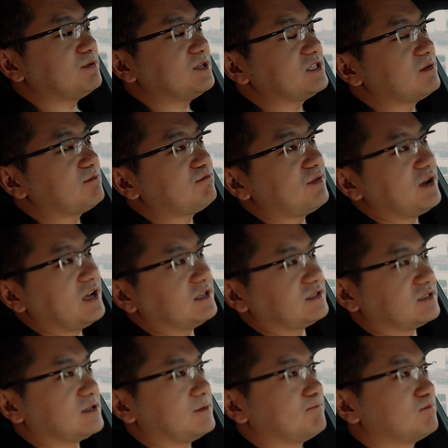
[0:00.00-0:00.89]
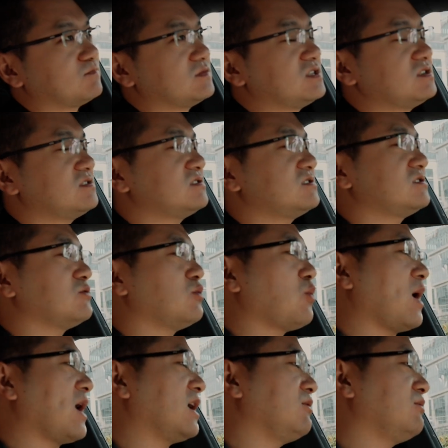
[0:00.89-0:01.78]
be the best. This is the
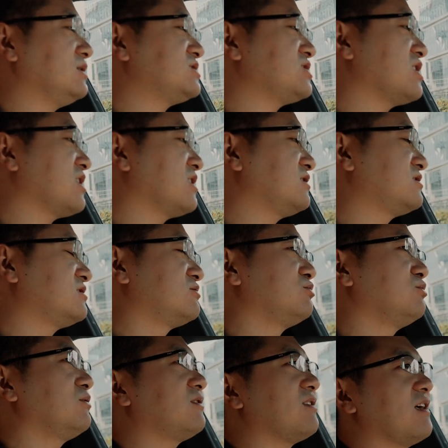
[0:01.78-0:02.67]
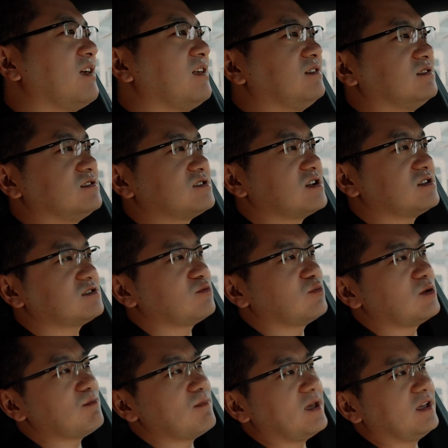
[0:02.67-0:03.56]
way we Chinese do things, just
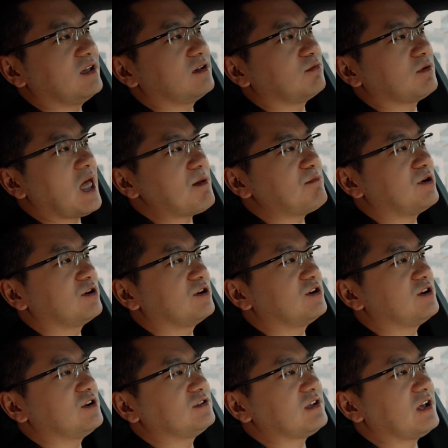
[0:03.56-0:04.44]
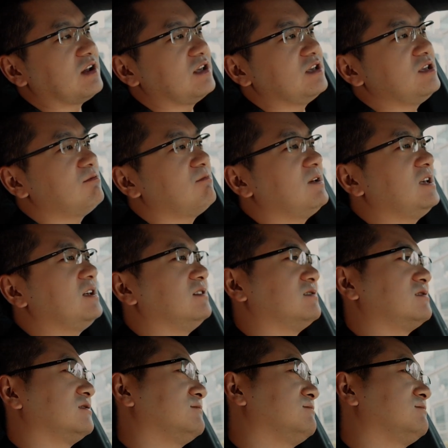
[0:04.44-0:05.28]
we make hamburgers and EVs.